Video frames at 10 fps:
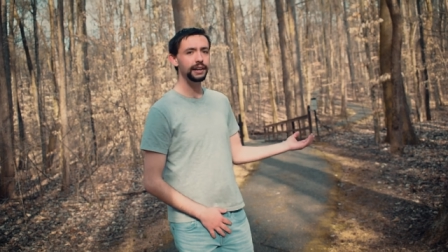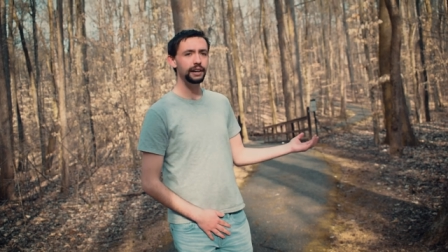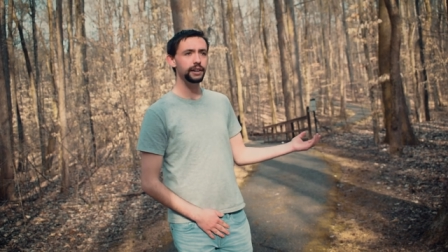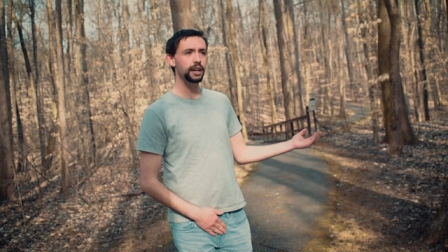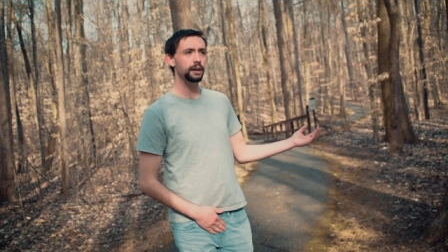
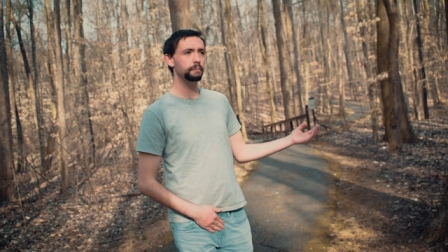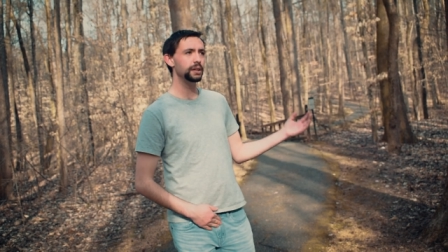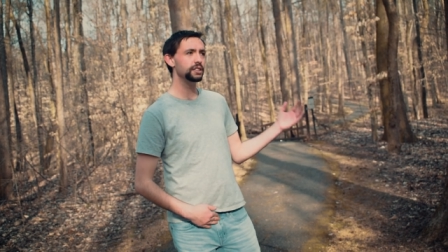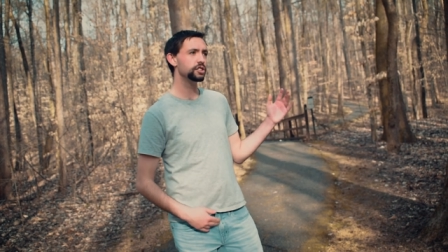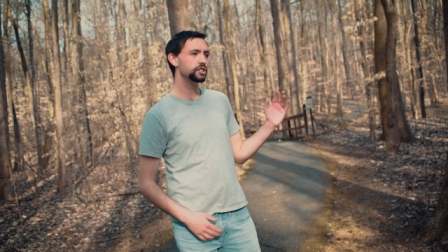area,
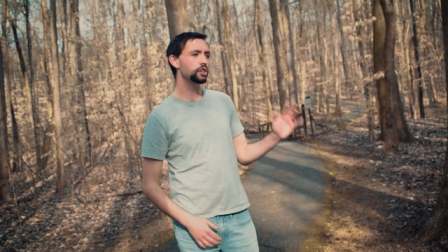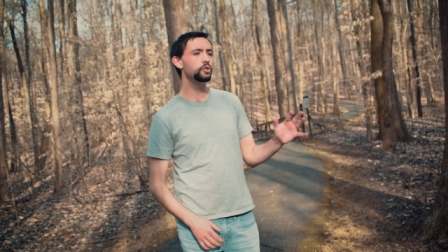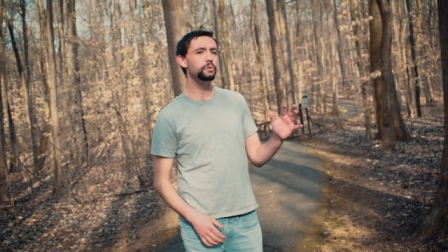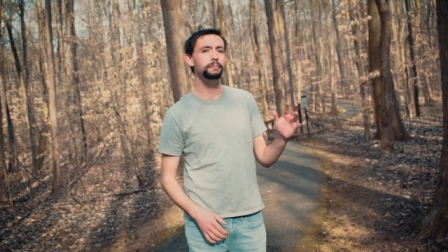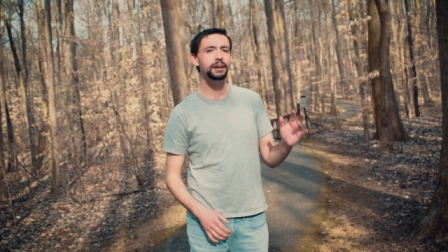but
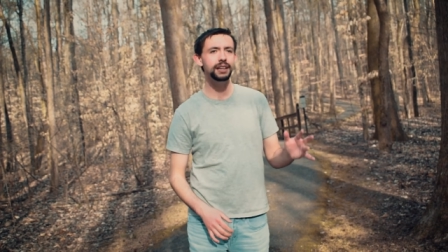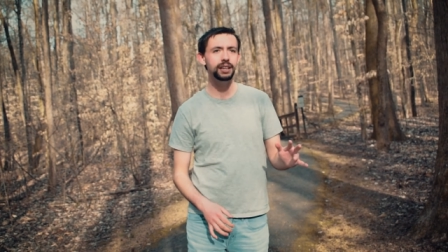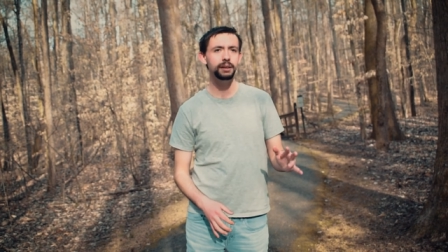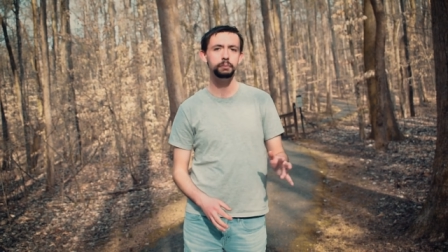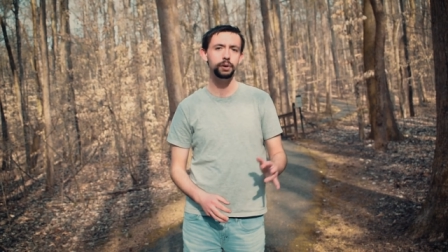so
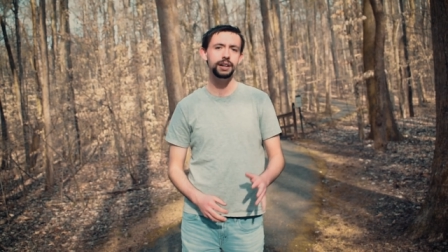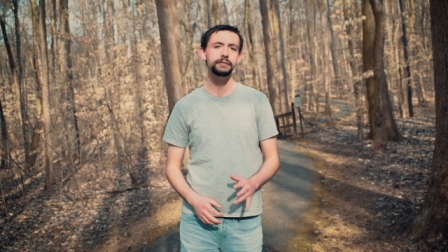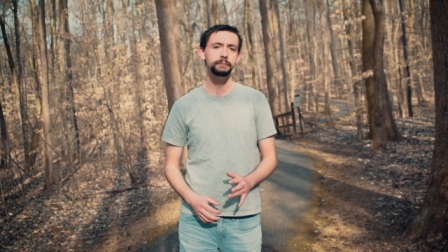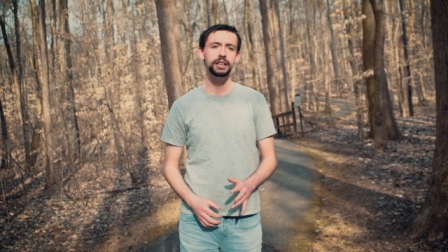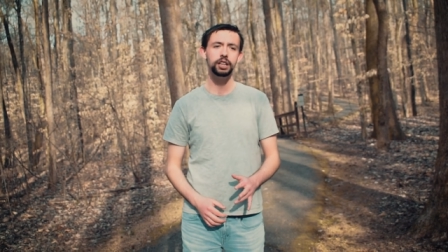many
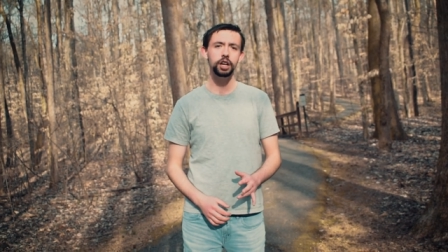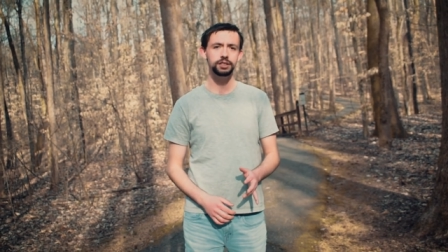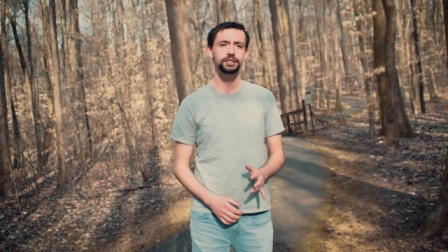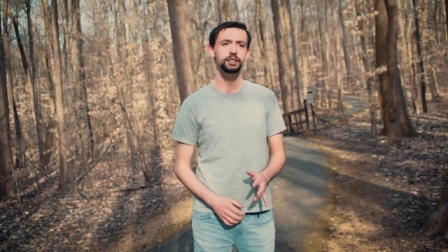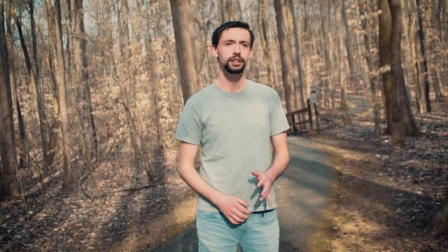brave men
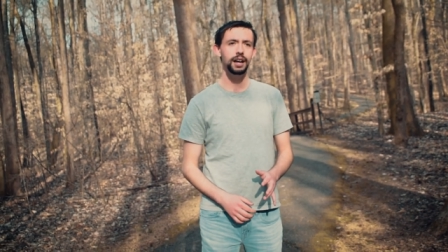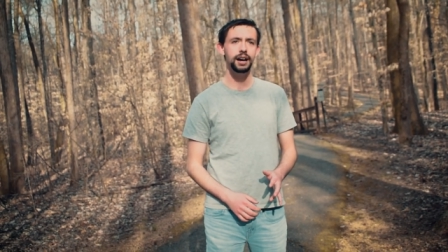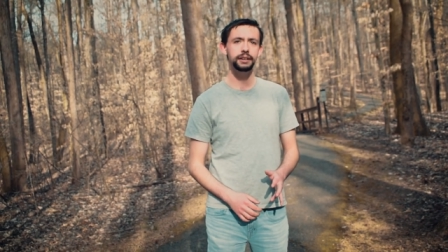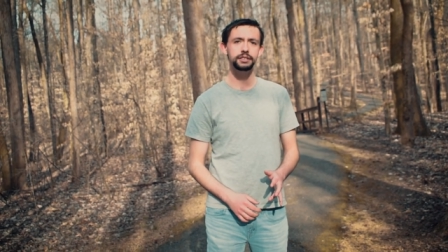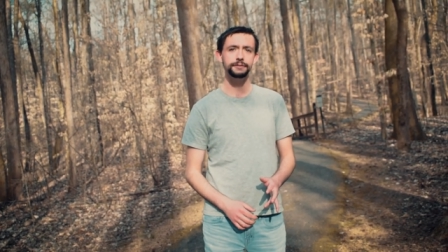lost their
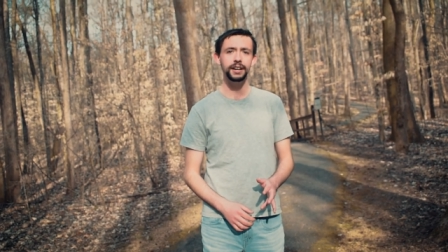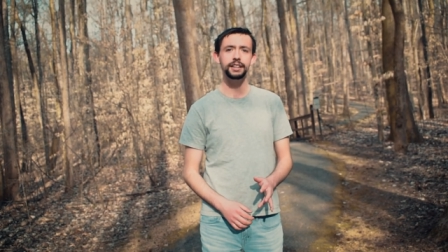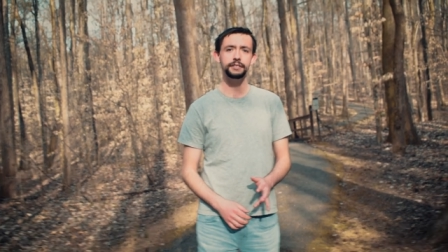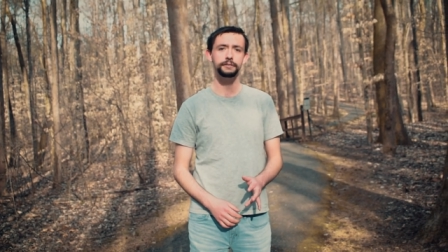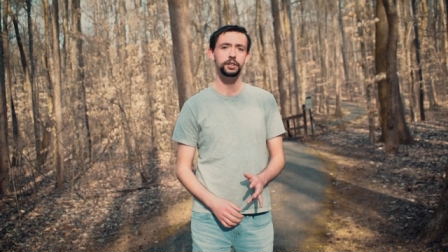lives
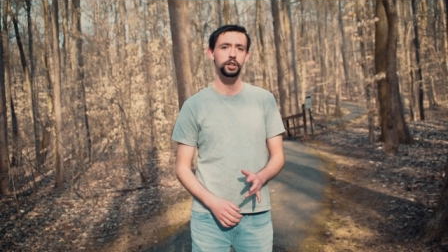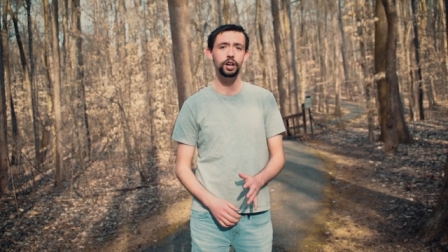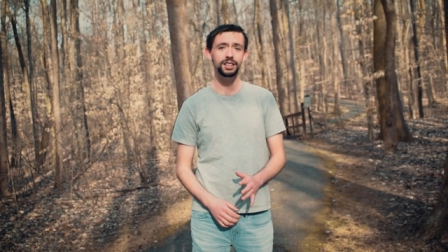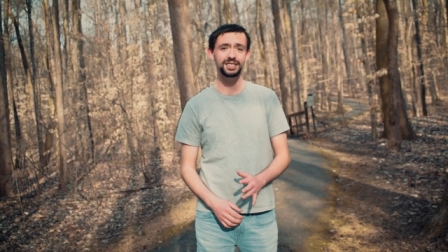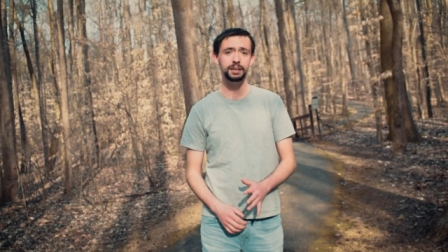fighting for a
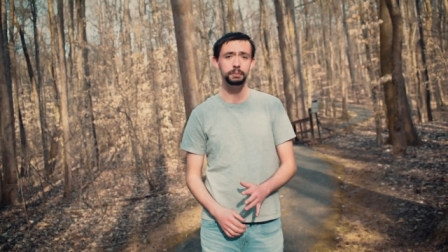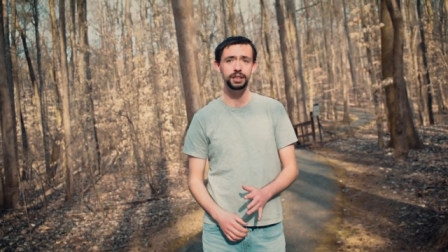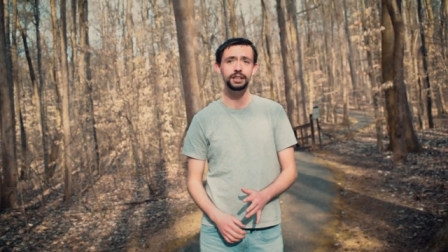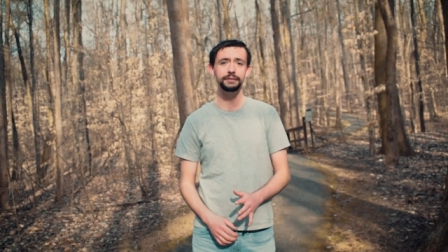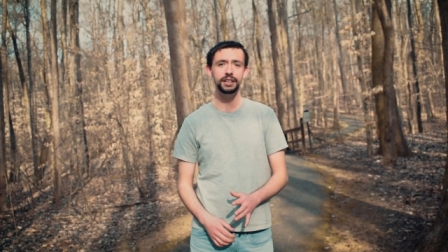cause they
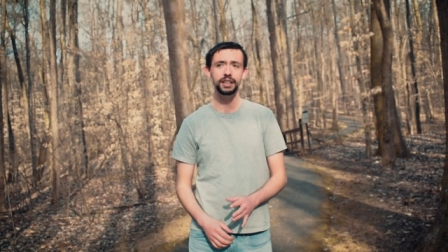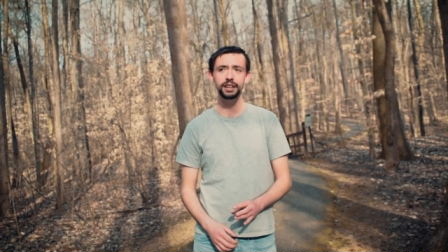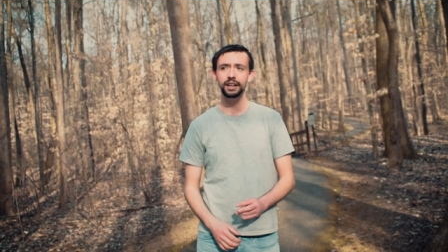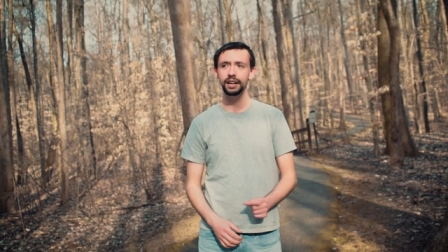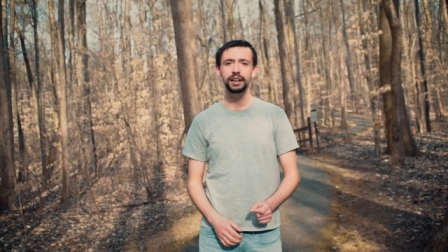believed in.